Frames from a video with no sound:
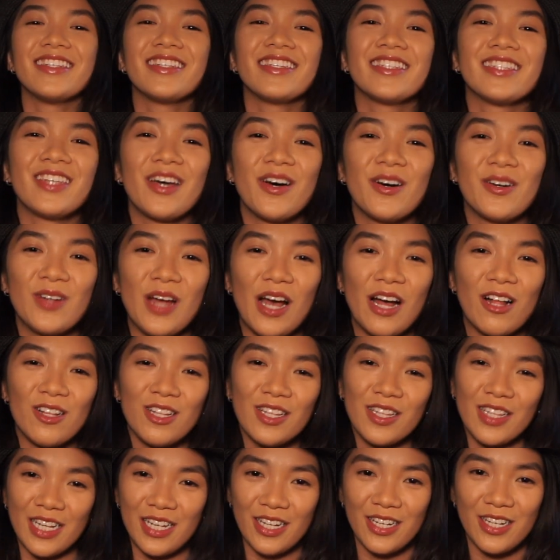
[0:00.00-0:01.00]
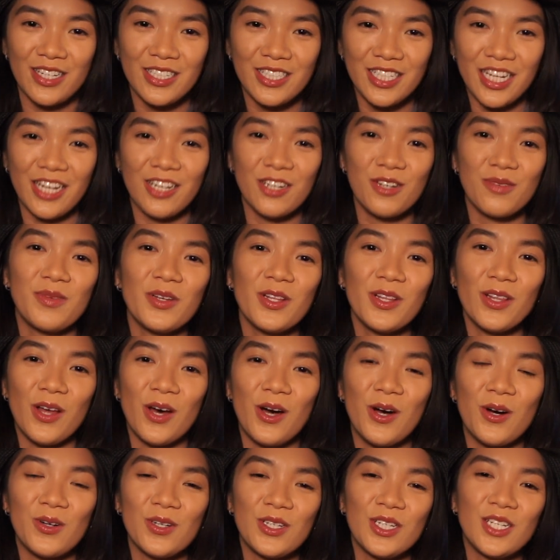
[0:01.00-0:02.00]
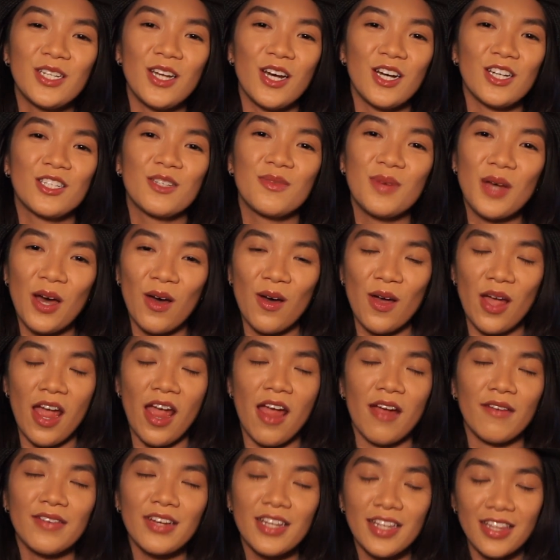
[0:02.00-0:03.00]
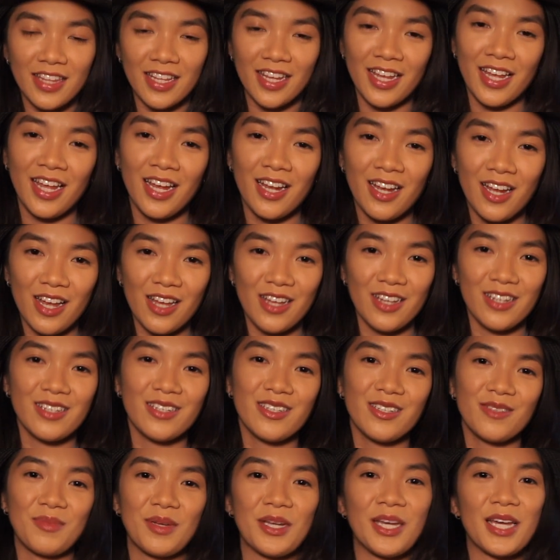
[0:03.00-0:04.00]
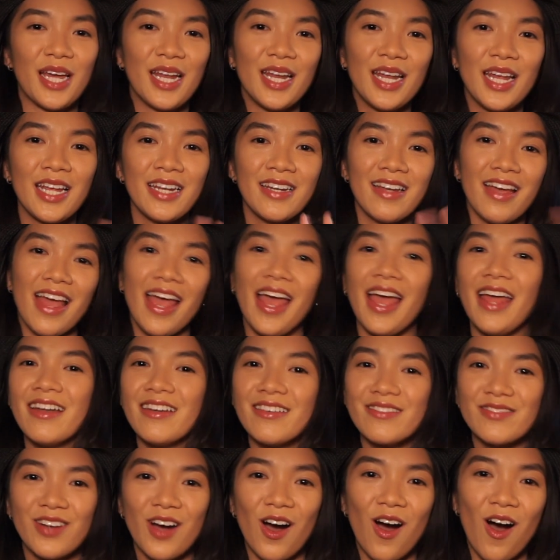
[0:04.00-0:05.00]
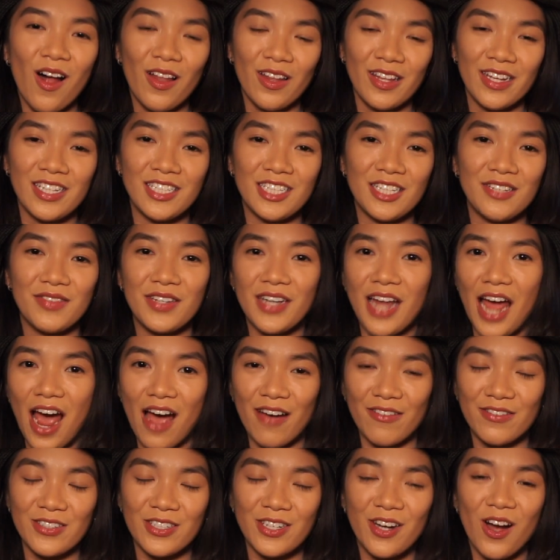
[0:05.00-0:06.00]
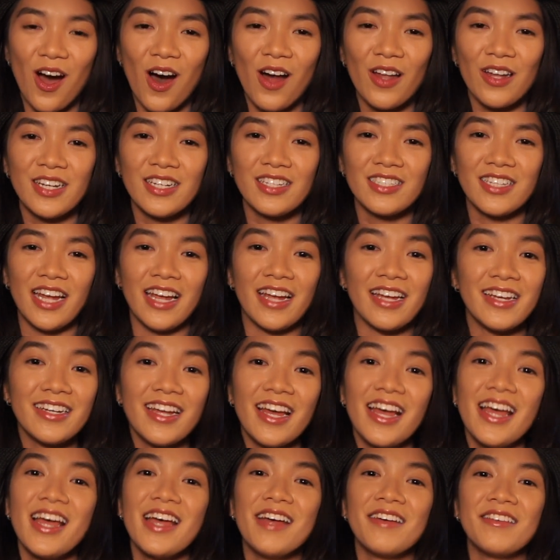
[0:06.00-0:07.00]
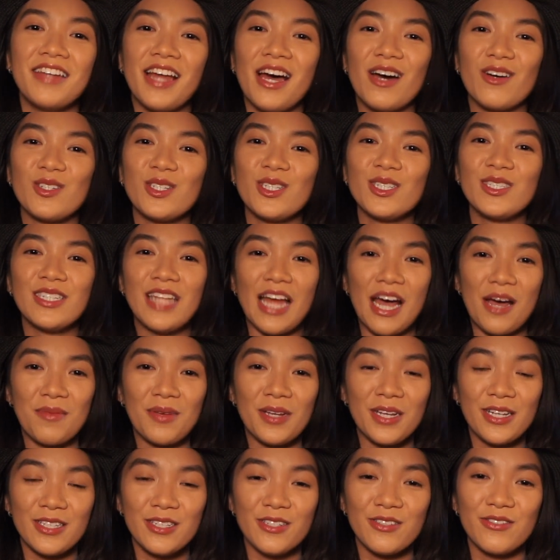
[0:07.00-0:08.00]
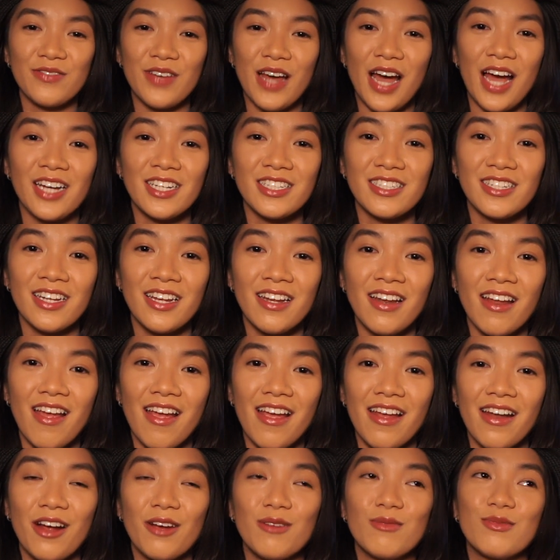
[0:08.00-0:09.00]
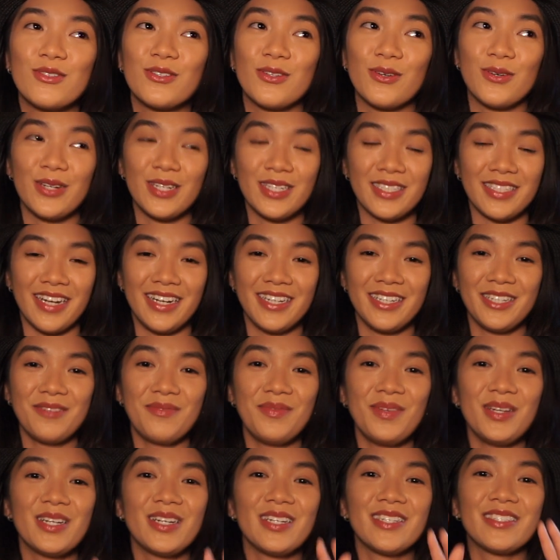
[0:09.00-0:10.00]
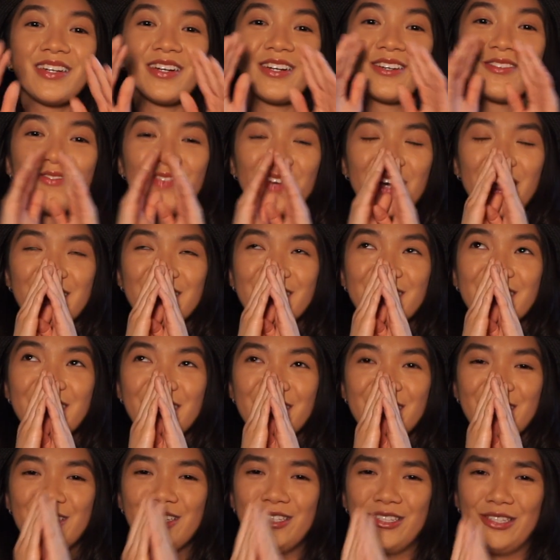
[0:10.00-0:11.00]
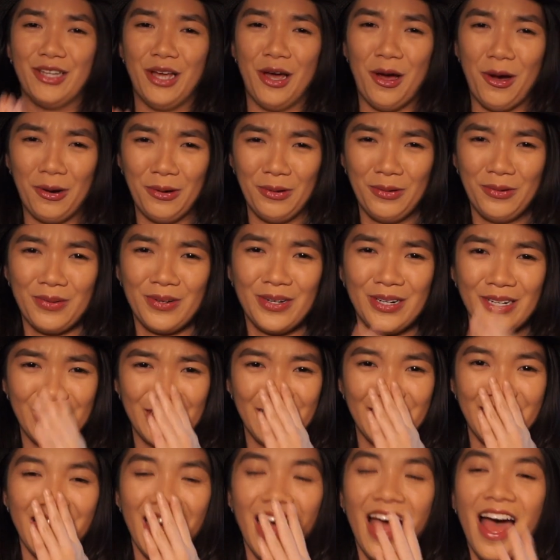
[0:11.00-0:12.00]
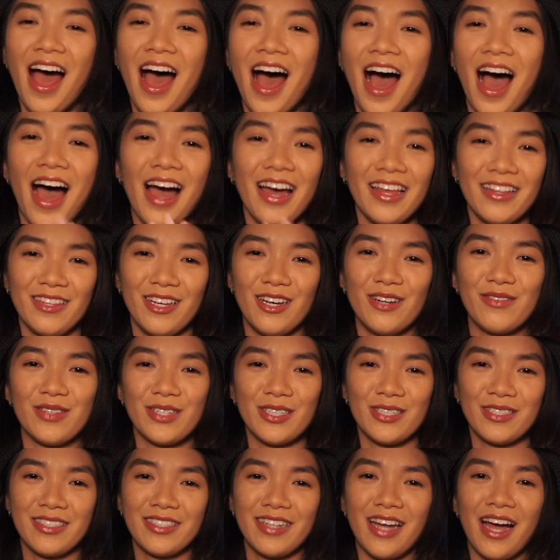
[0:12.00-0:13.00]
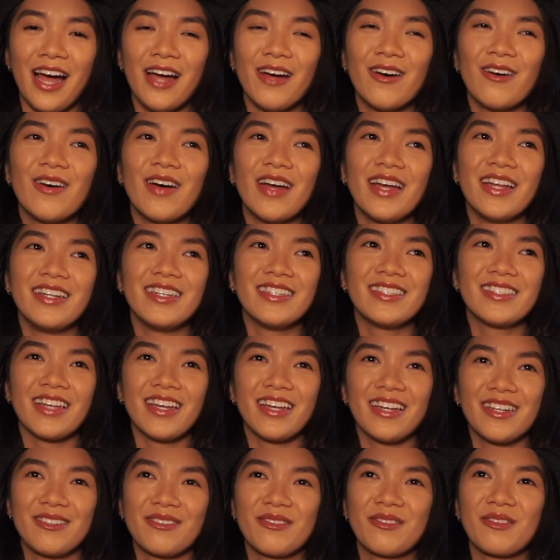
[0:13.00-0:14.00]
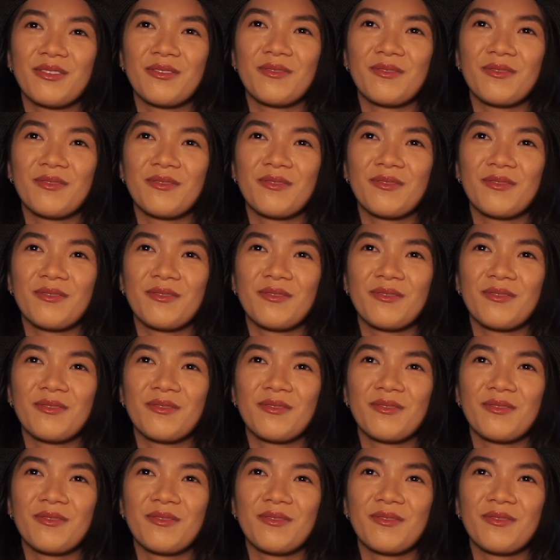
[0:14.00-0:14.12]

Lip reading: So I'll link her channel below. She talks about everything beginning to end of college, even after college, and now she's dabbing into fashion, and I'm so excited because her fashion is so good. I love her style, and it's like,